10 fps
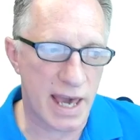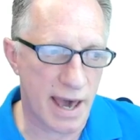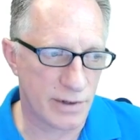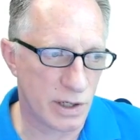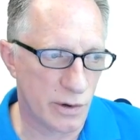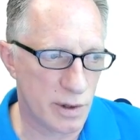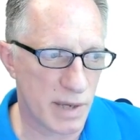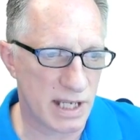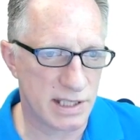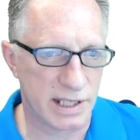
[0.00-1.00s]
have a
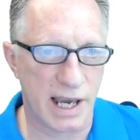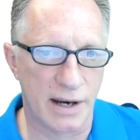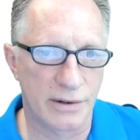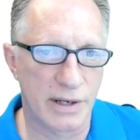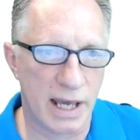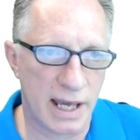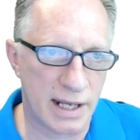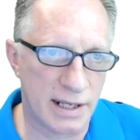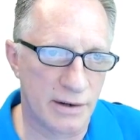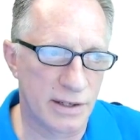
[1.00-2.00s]
Coinbase account,
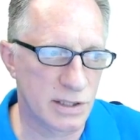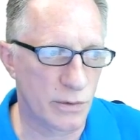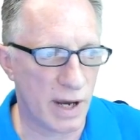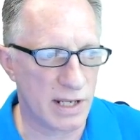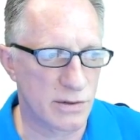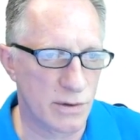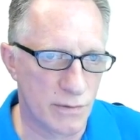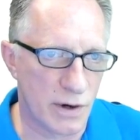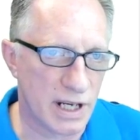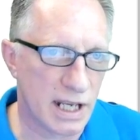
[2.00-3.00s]
and there is a way to
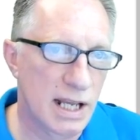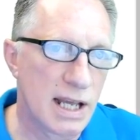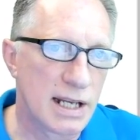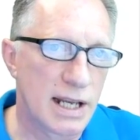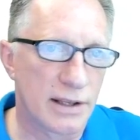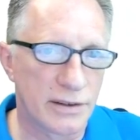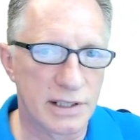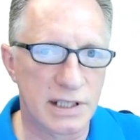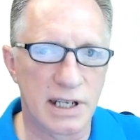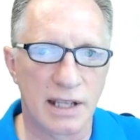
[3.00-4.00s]
avoid it. Now there
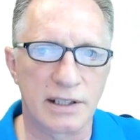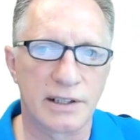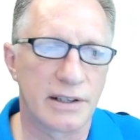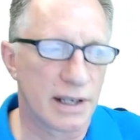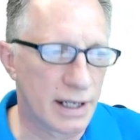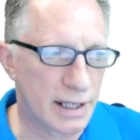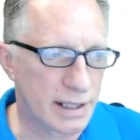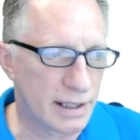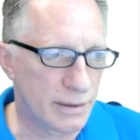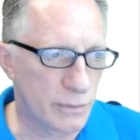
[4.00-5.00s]
is
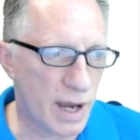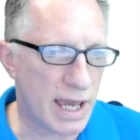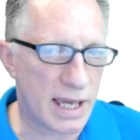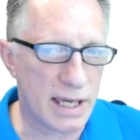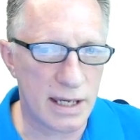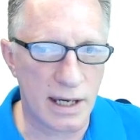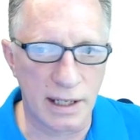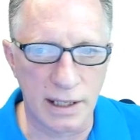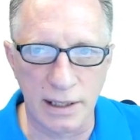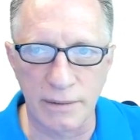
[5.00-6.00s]
another way
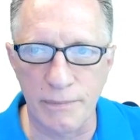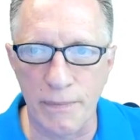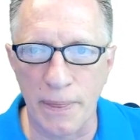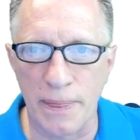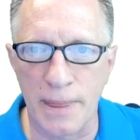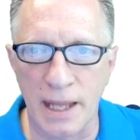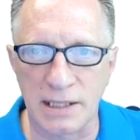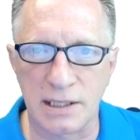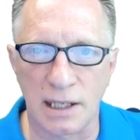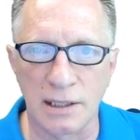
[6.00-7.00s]

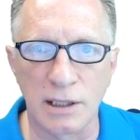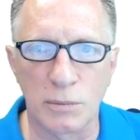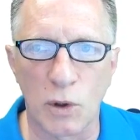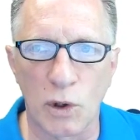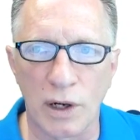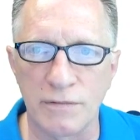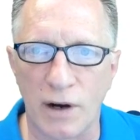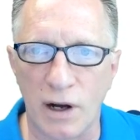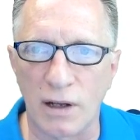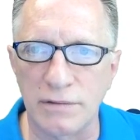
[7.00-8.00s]
that's a little more
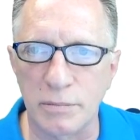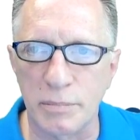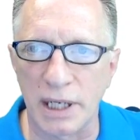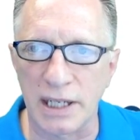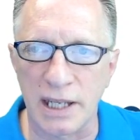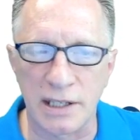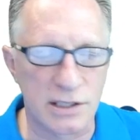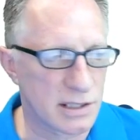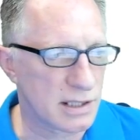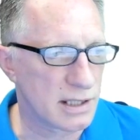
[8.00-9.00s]
involved, but
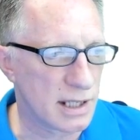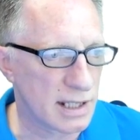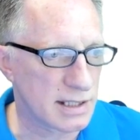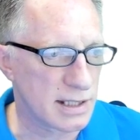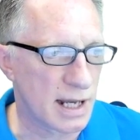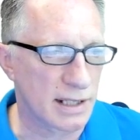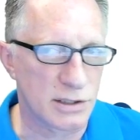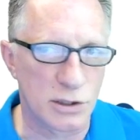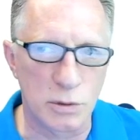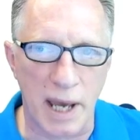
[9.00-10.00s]
it's
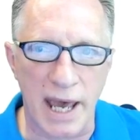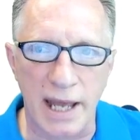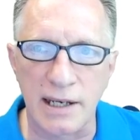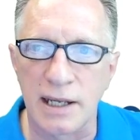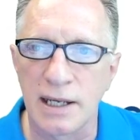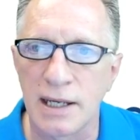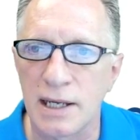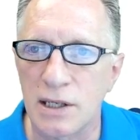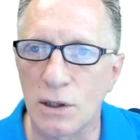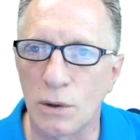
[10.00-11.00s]
not too bad.
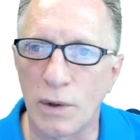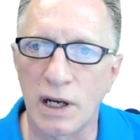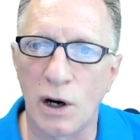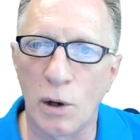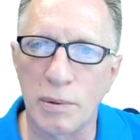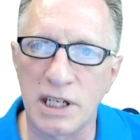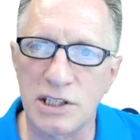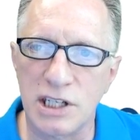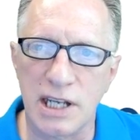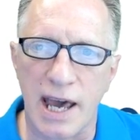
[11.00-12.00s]
You'll want to open a
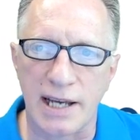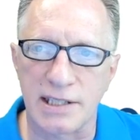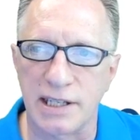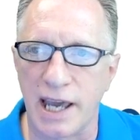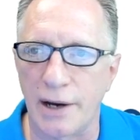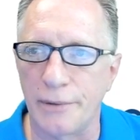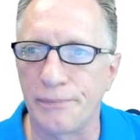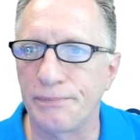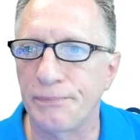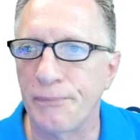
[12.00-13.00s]
GDAX account.
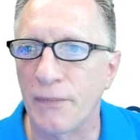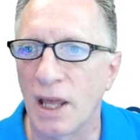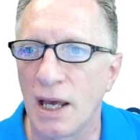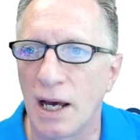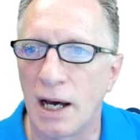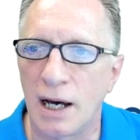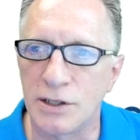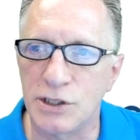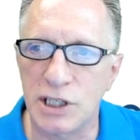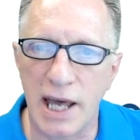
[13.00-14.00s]

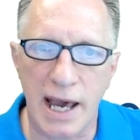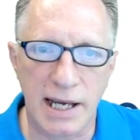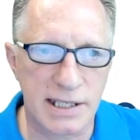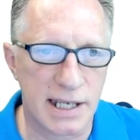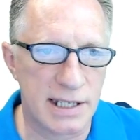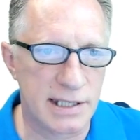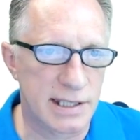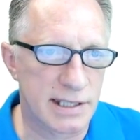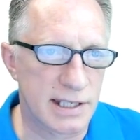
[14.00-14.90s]
GDAX is the